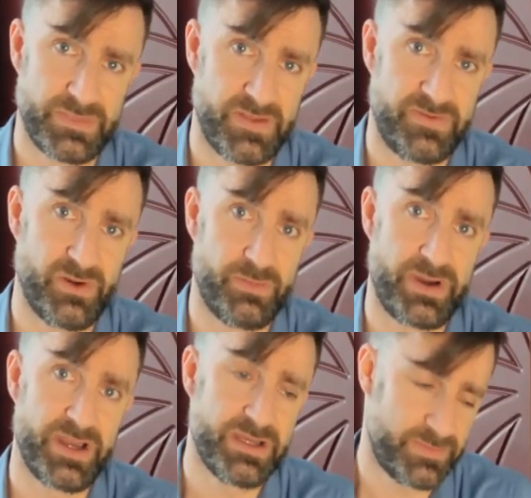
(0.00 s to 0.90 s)
if you don't
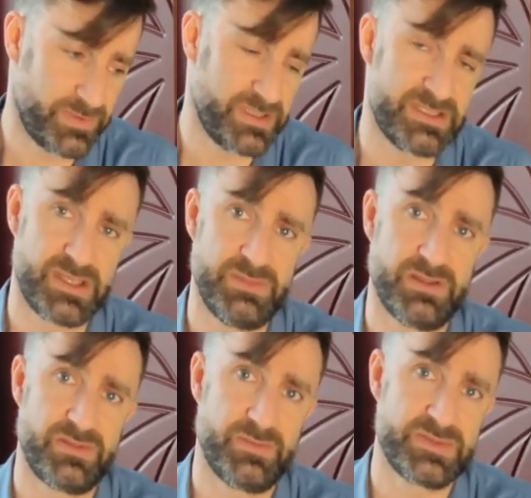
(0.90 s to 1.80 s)
mind, please give me
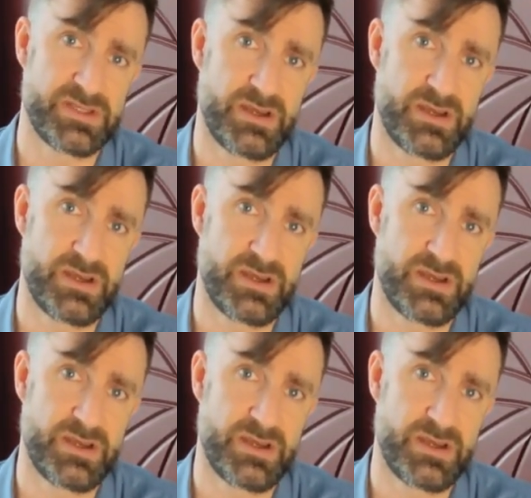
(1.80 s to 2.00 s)
a thumbs